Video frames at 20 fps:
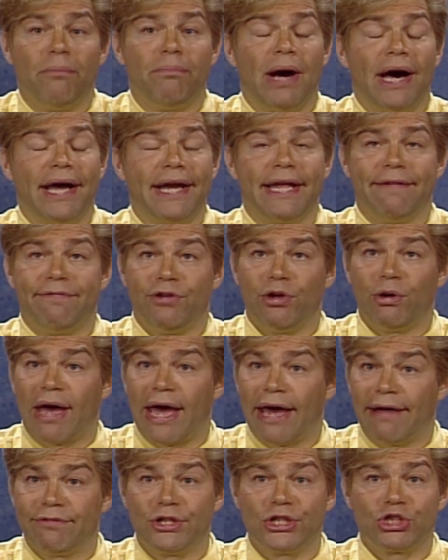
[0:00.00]
But if you
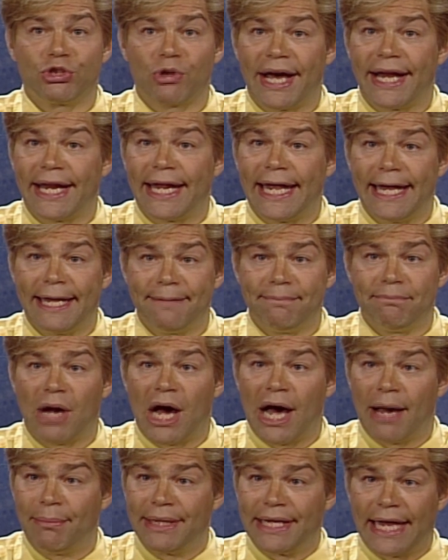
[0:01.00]
ever try to hit
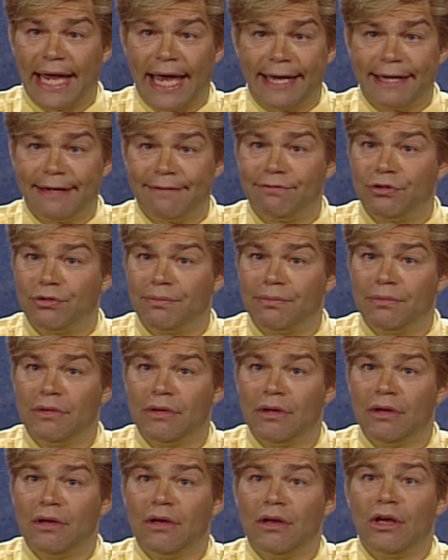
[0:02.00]
Mom again,
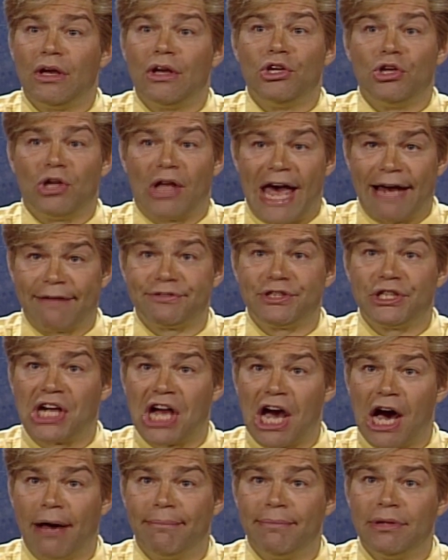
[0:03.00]
you'll have to
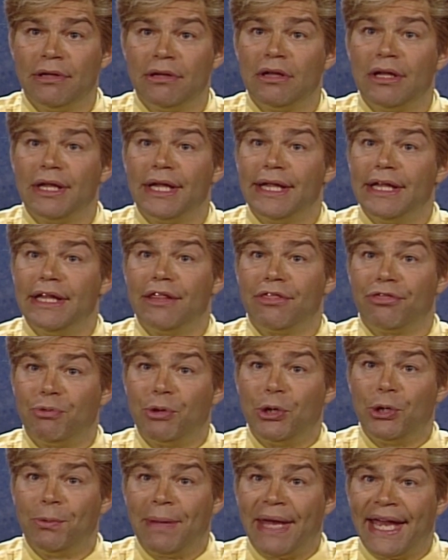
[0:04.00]
come
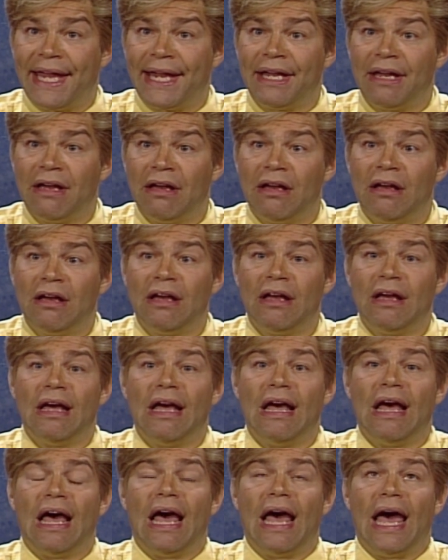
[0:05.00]
through me."
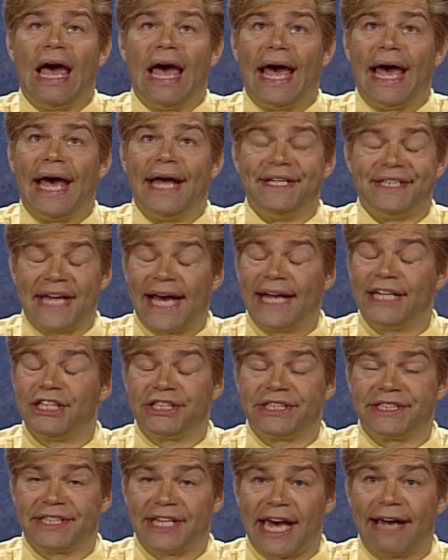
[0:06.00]
And Dad
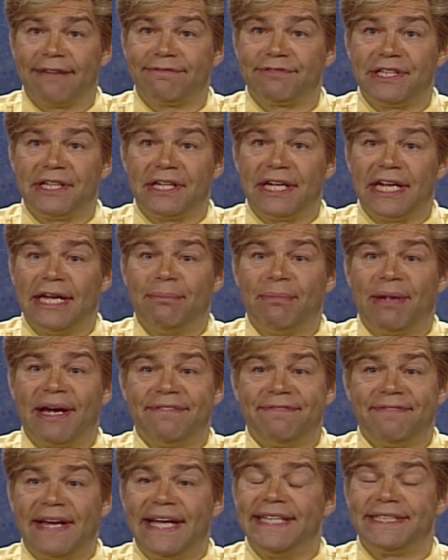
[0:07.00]
just laughed in my
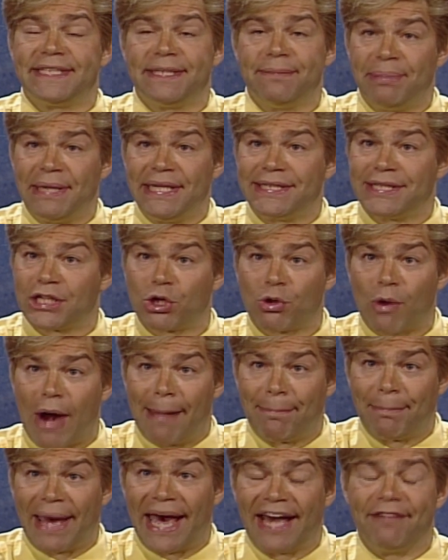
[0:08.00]
face and beat the
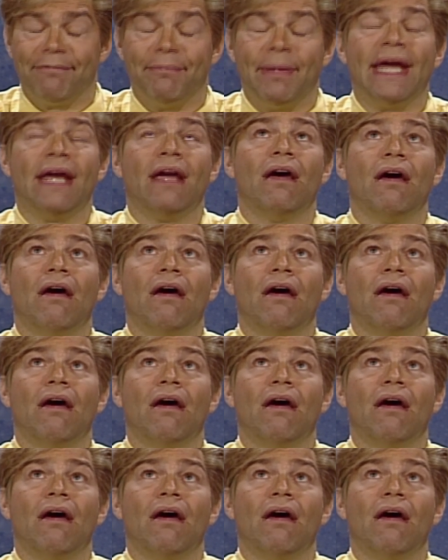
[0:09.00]
crap out of me.